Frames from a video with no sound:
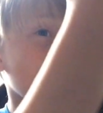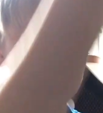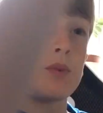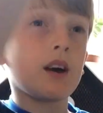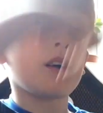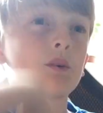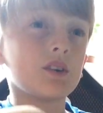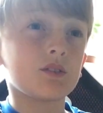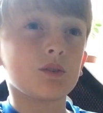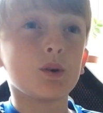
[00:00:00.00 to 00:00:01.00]

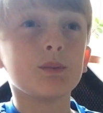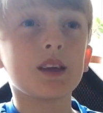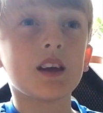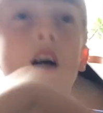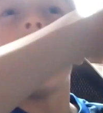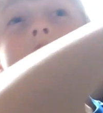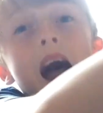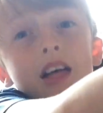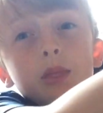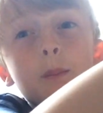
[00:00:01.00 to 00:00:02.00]
room here,
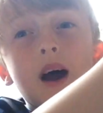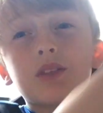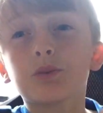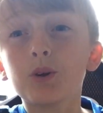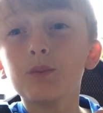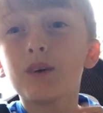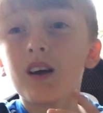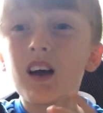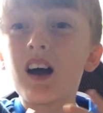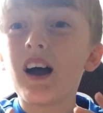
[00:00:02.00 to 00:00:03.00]
and the bathroom.
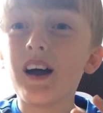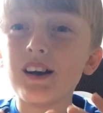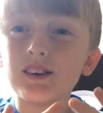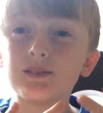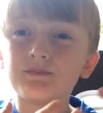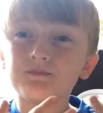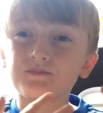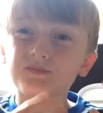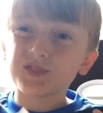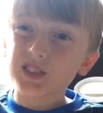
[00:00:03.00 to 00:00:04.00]

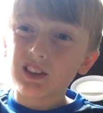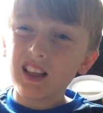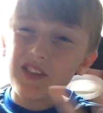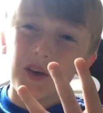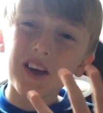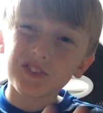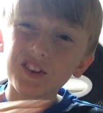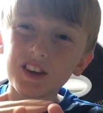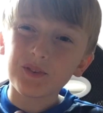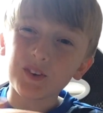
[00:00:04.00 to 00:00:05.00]
So like that's the
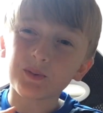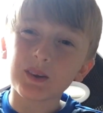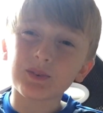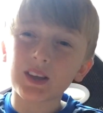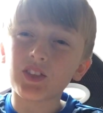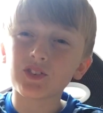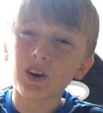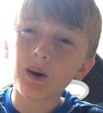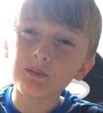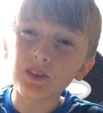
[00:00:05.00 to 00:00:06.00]
difference between the
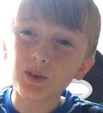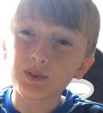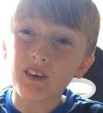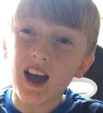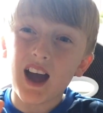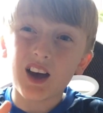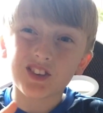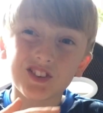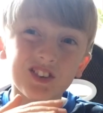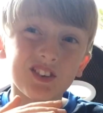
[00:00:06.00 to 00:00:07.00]
top floors of our
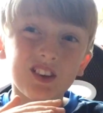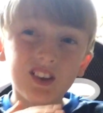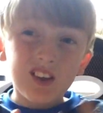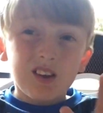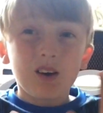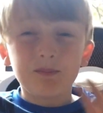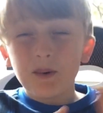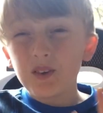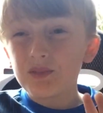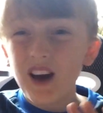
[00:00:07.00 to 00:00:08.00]
houses, of
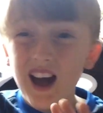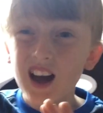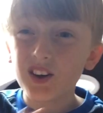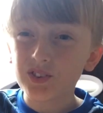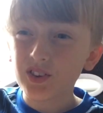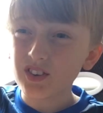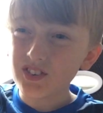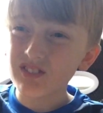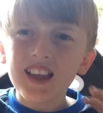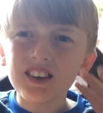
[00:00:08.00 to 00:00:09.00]
both of our
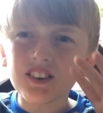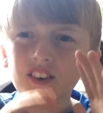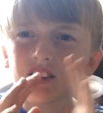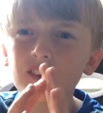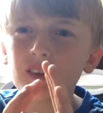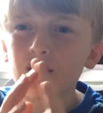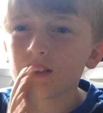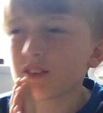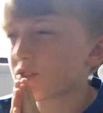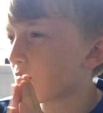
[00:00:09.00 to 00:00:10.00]
houses. And
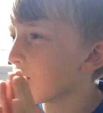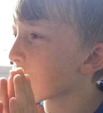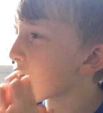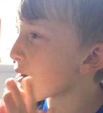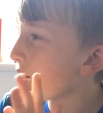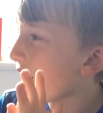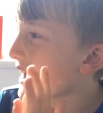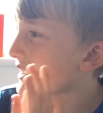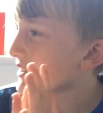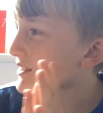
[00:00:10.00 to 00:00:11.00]
some of you
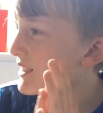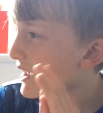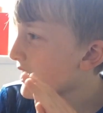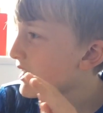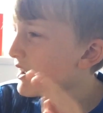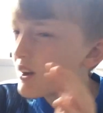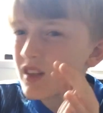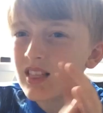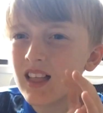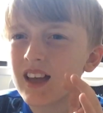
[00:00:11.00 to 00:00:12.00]
guys,
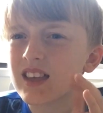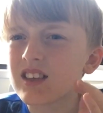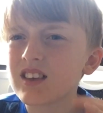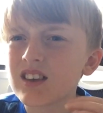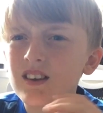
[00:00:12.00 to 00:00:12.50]
like